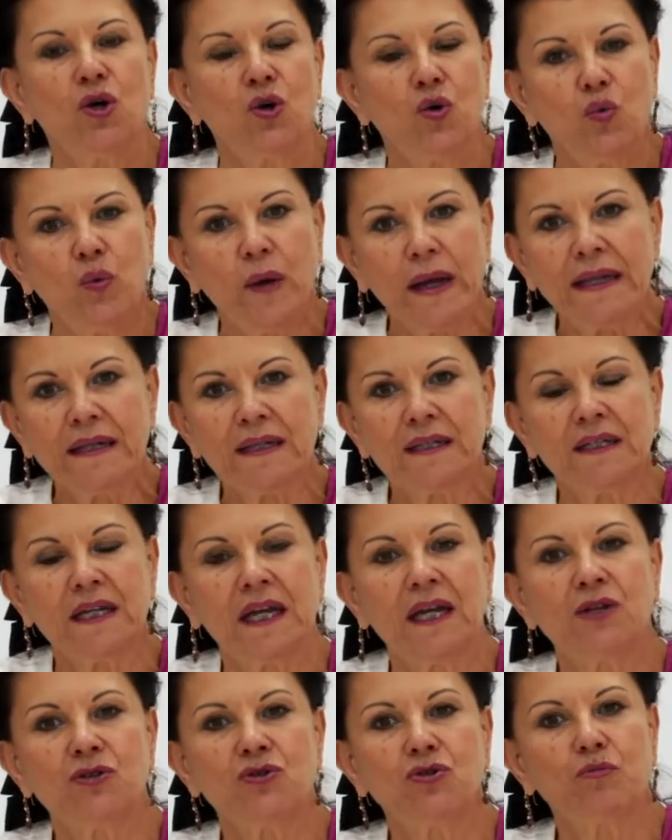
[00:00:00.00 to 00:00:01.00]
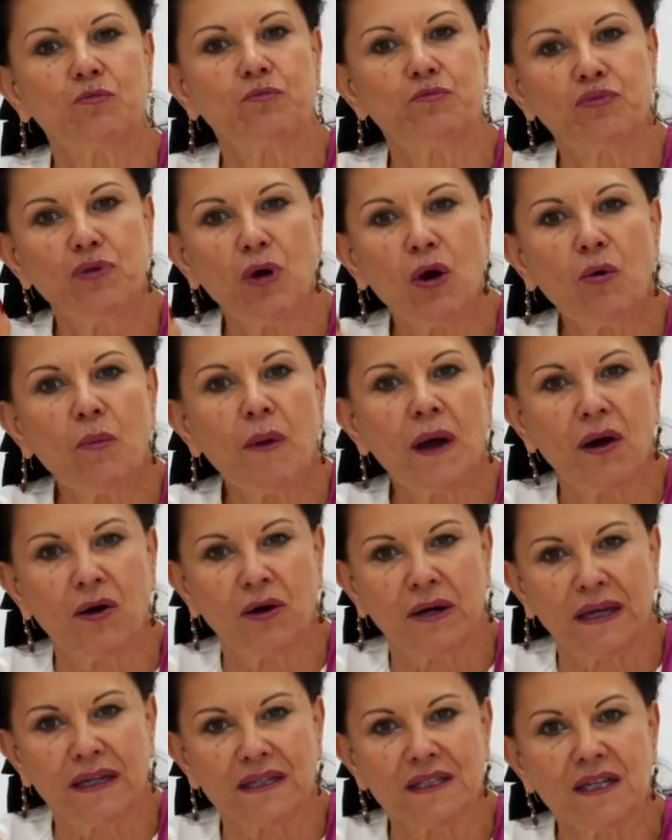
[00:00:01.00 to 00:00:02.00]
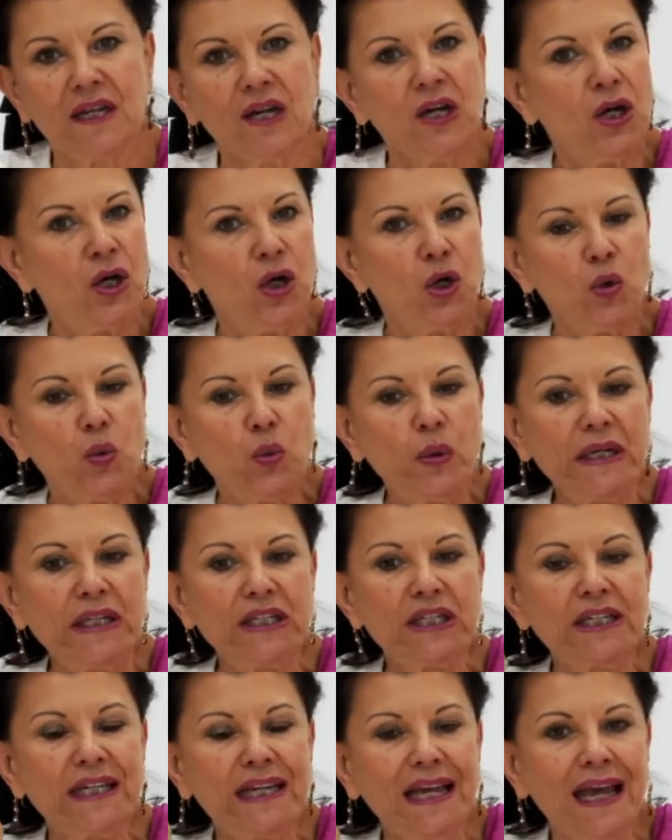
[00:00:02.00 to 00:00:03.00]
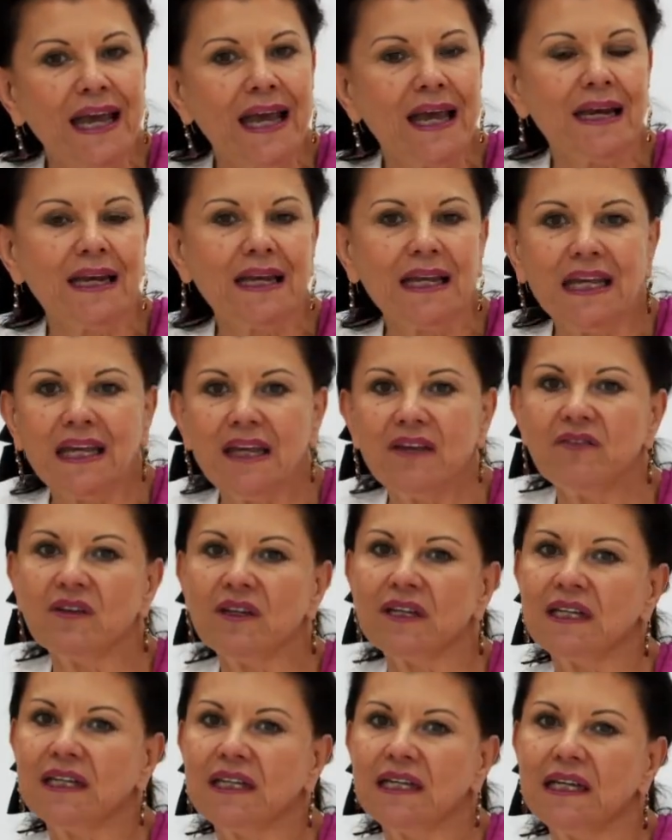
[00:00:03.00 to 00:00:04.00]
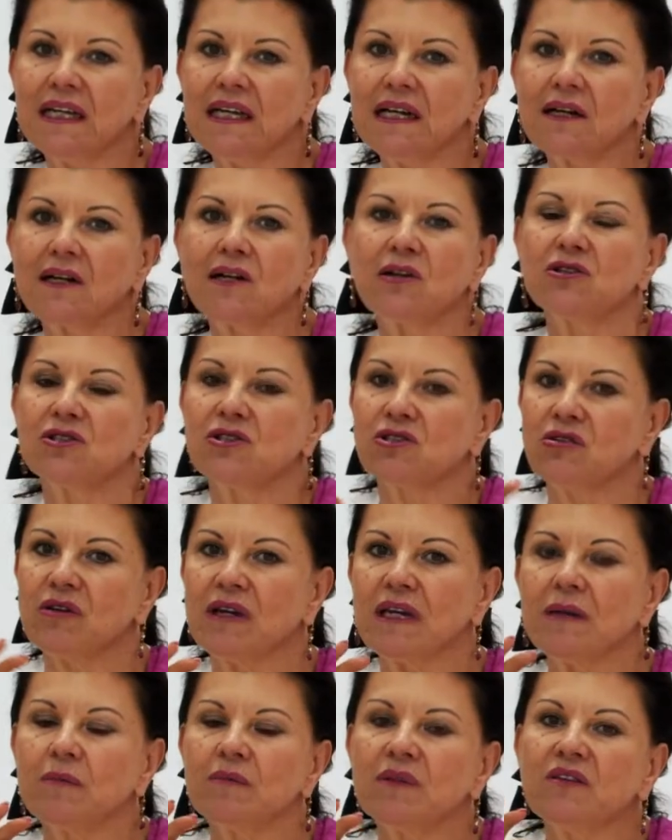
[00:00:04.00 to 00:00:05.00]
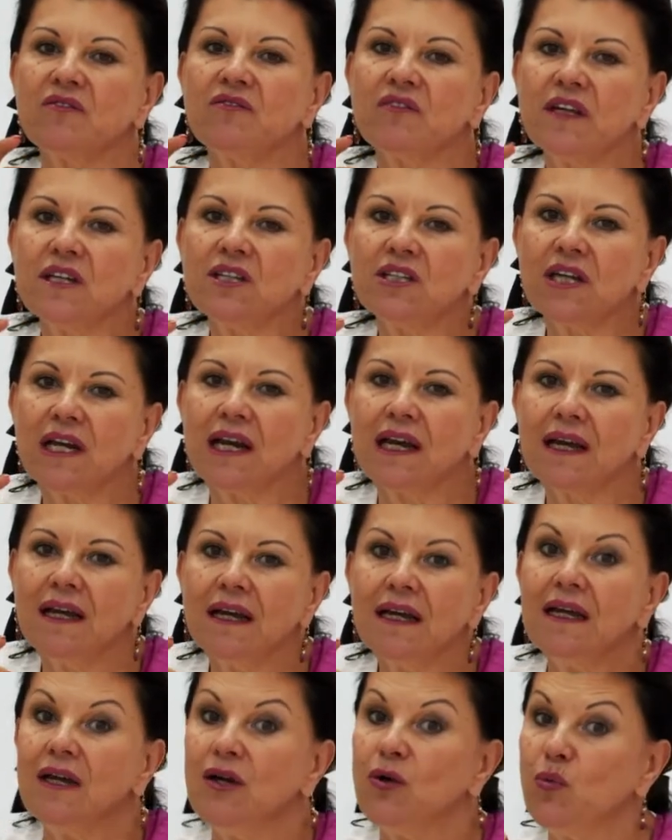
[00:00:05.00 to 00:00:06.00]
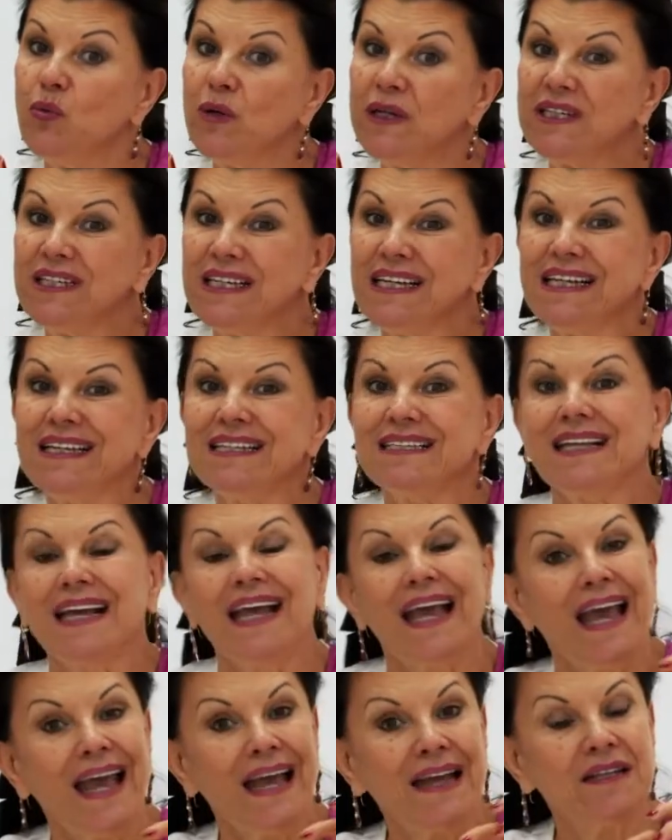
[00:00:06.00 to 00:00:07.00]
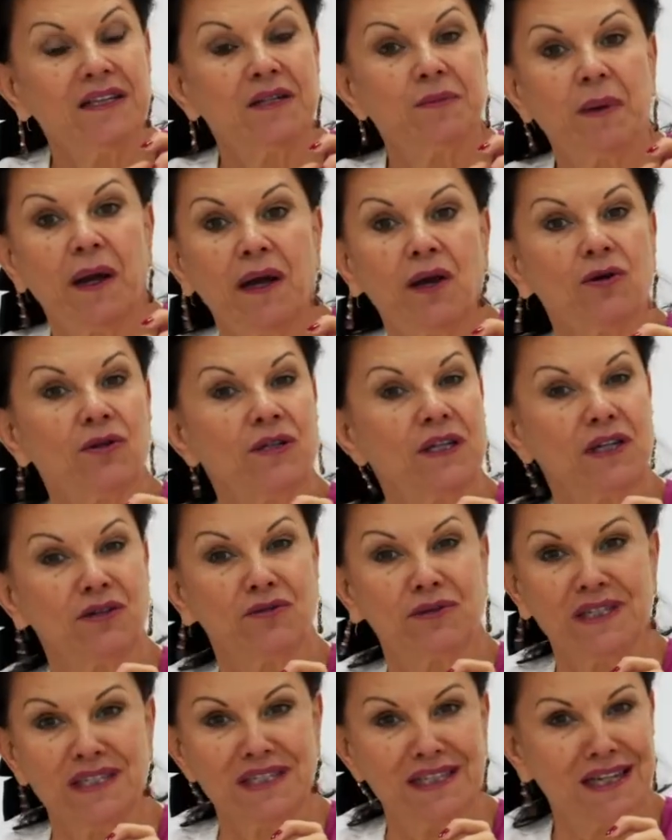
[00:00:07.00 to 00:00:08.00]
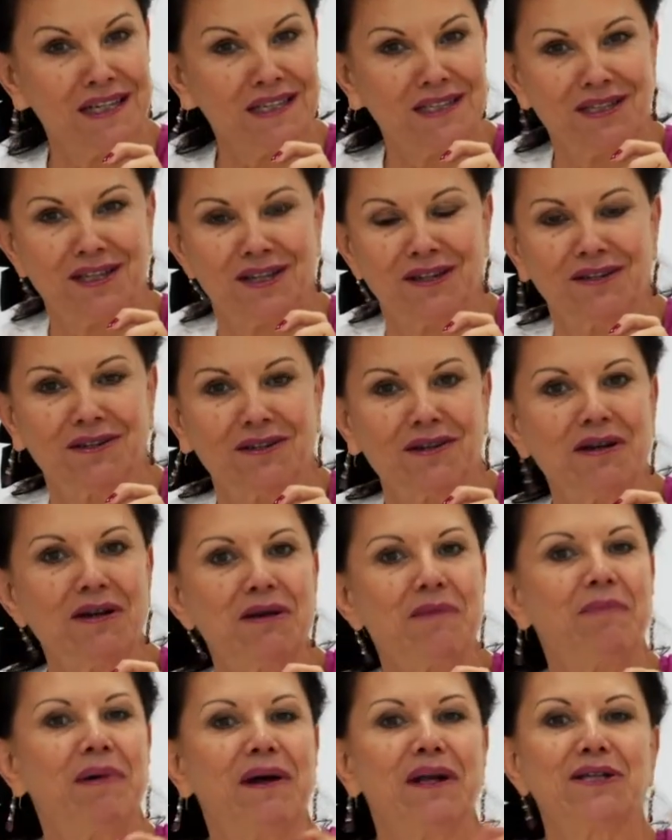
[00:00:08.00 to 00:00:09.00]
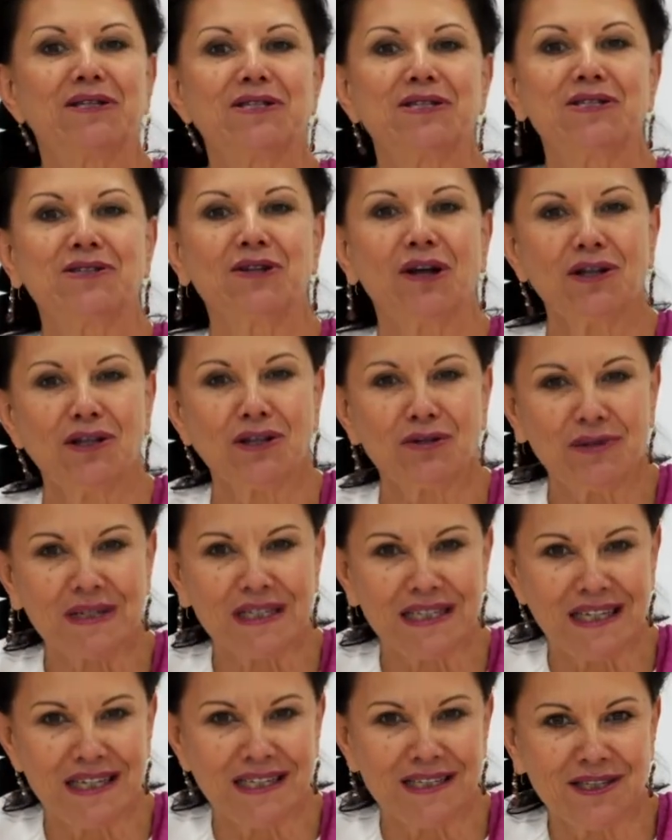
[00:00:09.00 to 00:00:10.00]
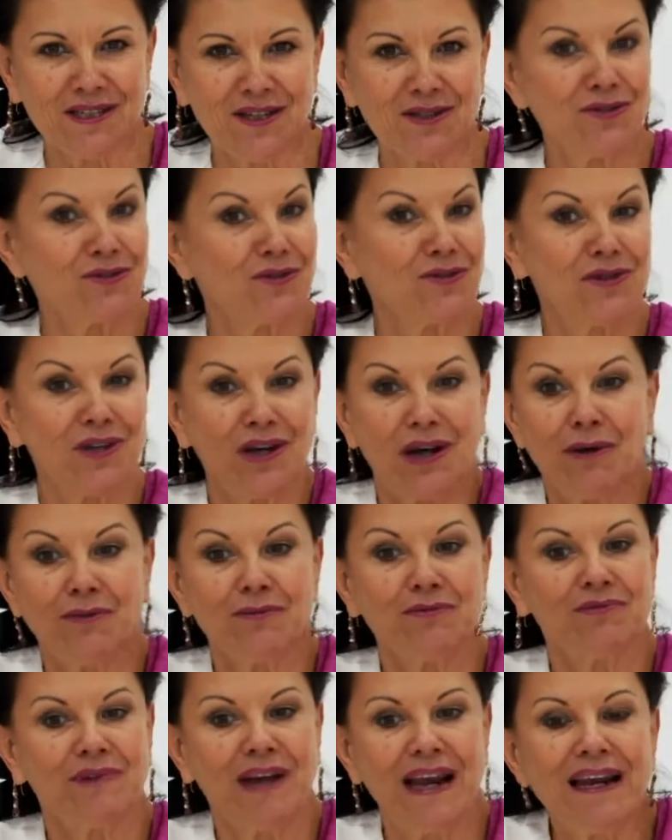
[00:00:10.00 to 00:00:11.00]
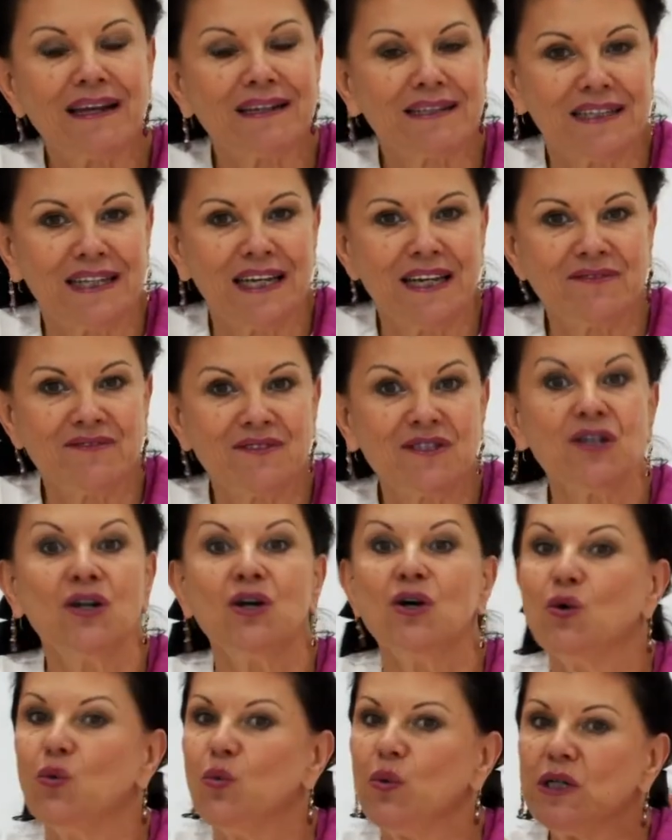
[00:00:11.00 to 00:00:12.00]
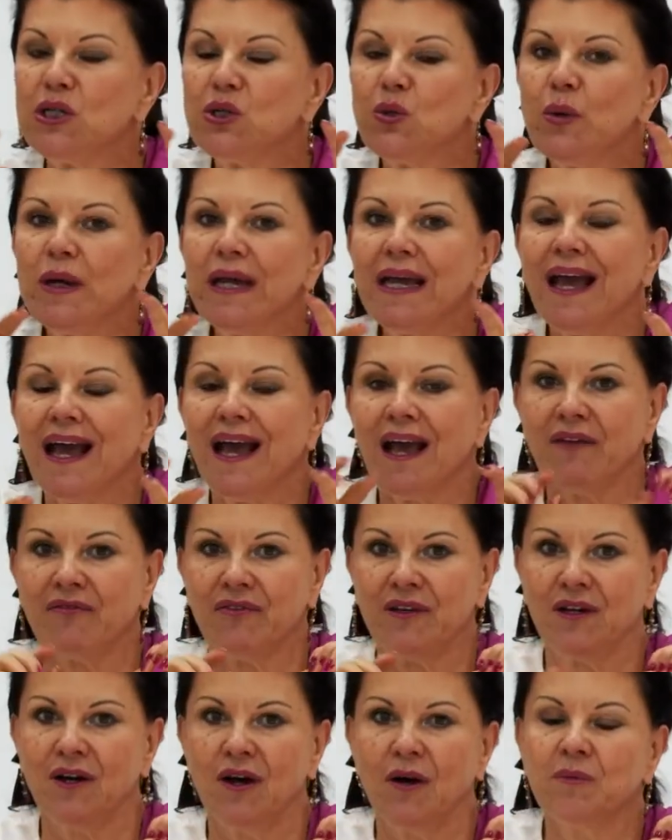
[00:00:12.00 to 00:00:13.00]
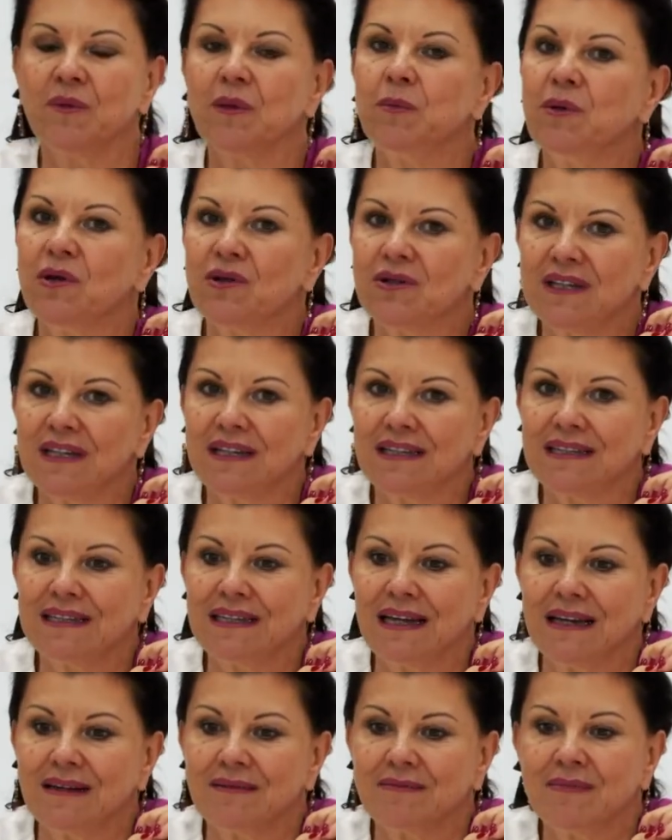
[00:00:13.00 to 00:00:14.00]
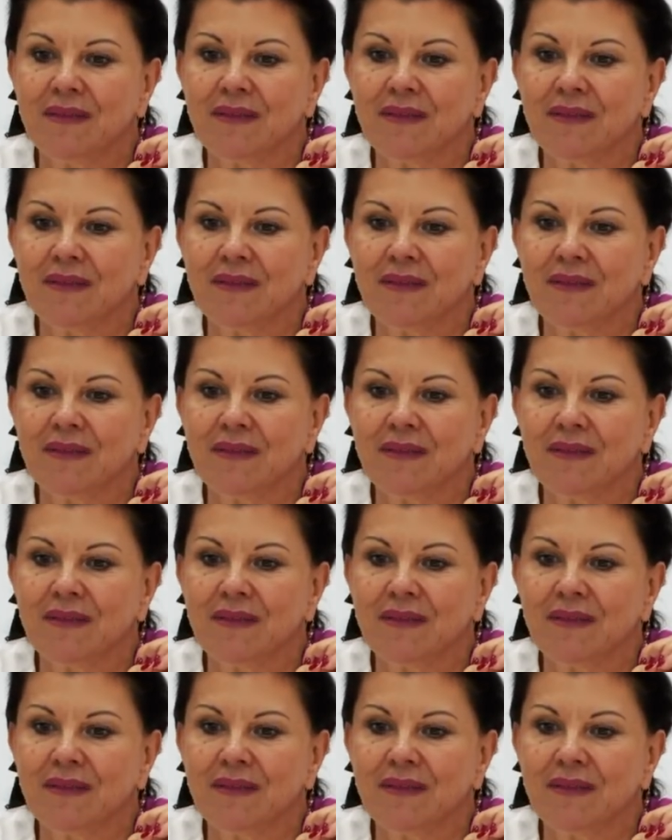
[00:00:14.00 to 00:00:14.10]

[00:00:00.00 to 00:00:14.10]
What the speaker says: went into probiotics, which can even kill Clostridium difficile, which is antibiotic resistant, but it's not resistant to their own relatives, which we have in Omni-Biotic 10.